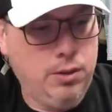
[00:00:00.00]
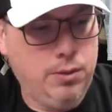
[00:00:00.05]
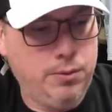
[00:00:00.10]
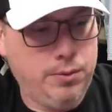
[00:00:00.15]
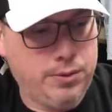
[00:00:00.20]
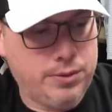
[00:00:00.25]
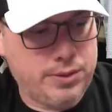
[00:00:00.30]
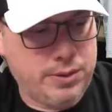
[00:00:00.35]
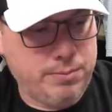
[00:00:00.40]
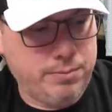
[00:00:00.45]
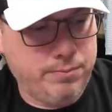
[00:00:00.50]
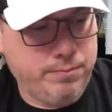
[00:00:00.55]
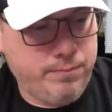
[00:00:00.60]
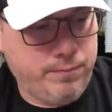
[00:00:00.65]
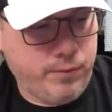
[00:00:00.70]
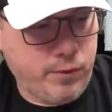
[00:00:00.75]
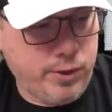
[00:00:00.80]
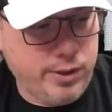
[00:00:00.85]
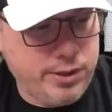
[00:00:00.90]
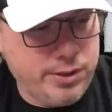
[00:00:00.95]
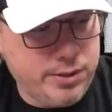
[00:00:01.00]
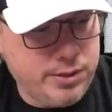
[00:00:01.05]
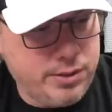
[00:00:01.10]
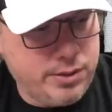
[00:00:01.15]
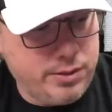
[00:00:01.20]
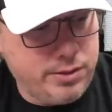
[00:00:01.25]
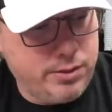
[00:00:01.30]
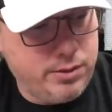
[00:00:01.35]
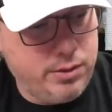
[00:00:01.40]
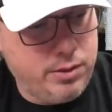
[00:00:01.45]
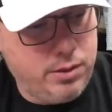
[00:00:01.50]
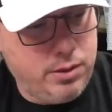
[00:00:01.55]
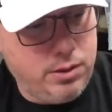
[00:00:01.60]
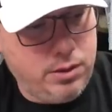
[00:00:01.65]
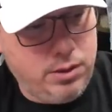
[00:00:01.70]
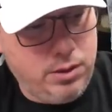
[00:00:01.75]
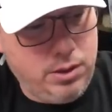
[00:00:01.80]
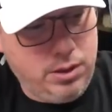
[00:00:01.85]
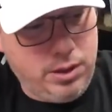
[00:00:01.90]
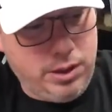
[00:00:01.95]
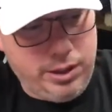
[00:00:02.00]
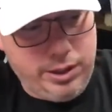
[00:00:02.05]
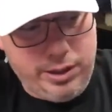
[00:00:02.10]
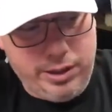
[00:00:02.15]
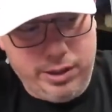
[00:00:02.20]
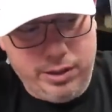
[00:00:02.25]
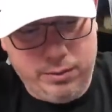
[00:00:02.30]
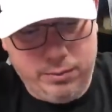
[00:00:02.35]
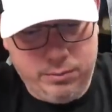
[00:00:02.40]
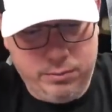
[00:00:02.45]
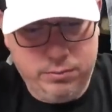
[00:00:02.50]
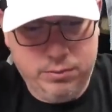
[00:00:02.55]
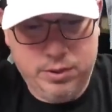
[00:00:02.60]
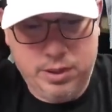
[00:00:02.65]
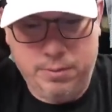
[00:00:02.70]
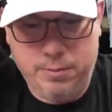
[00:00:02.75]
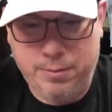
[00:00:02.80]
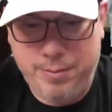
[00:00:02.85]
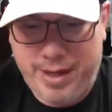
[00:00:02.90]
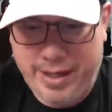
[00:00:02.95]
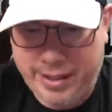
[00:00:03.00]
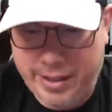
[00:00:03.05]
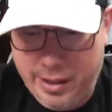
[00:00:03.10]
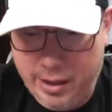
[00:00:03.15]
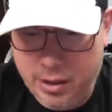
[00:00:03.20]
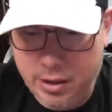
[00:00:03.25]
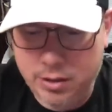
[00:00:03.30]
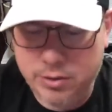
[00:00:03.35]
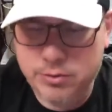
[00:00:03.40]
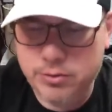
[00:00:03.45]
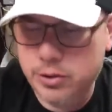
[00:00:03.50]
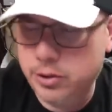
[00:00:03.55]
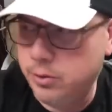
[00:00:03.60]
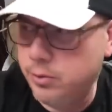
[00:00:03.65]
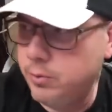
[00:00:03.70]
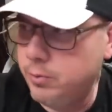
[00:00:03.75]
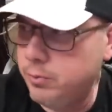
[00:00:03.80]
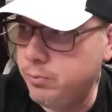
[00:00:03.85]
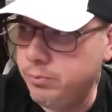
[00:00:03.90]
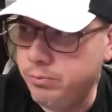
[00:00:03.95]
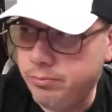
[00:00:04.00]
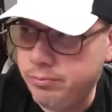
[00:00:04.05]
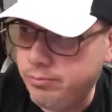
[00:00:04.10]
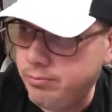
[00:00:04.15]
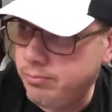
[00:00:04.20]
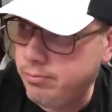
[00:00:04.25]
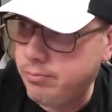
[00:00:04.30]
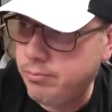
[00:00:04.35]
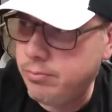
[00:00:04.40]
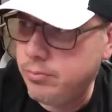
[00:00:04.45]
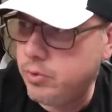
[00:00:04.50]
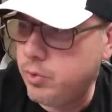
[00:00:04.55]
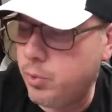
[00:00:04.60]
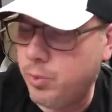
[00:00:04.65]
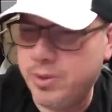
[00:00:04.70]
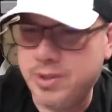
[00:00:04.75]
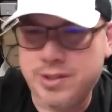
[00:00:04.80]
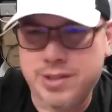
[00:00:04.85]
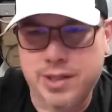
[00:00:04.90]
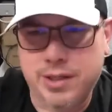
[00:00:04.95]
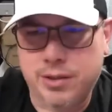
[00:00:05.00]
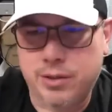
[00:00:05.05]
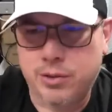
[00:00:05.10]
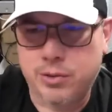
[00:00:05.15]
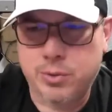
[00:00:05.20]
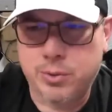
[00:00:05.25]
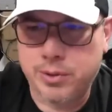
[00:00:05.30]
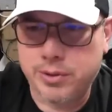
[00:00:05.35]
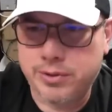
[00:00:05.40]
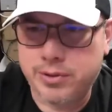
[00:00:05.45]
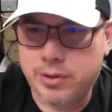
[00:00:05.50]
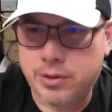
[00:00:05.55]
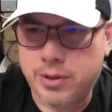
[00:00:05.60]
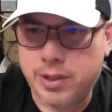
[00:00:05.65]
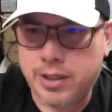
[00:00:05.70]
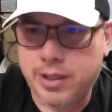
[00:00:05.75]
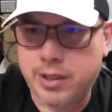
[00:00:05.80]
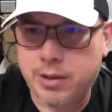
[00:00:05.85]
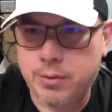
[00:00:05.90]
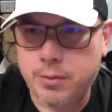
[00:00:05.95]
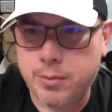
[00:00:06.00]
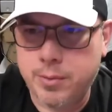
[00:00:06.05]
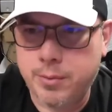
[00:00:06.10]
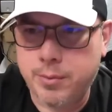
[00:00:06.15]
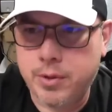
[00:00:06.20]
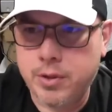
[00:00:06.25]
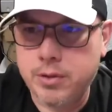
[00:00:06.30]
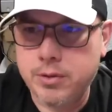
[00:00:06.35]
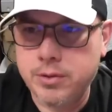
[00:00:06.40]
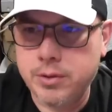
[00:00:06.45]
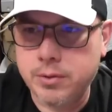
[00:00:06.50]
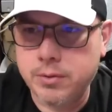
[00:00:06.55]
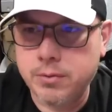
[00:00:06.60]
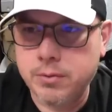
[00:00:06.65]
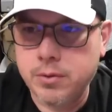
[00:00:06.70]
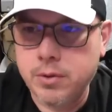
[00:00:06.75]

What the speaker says: with some friends and then coming back here June 22nd or 23rd. I can't remember. So,